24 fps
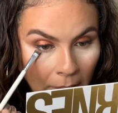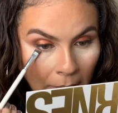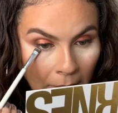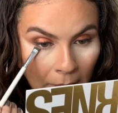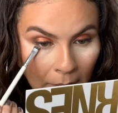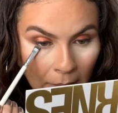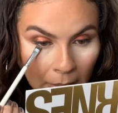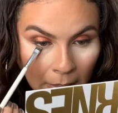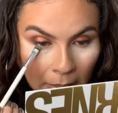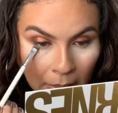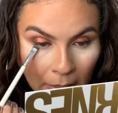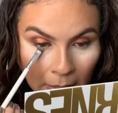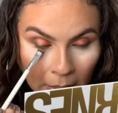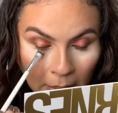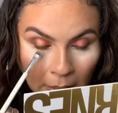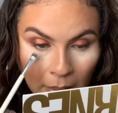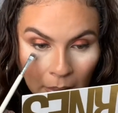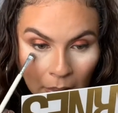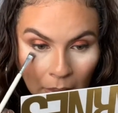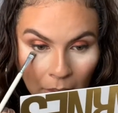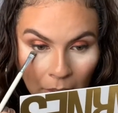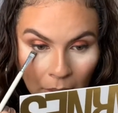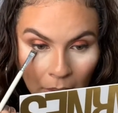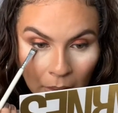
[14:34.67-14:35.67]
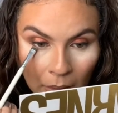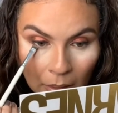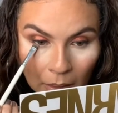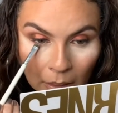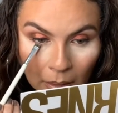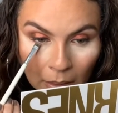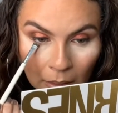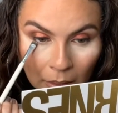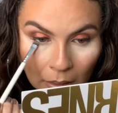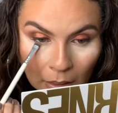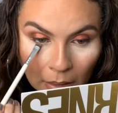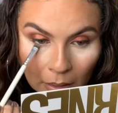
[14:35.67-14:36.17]

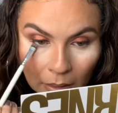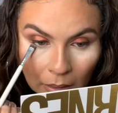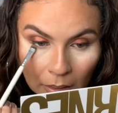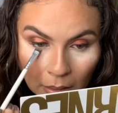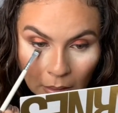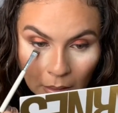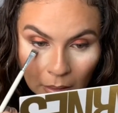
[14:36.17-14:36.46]
Nobody speaks.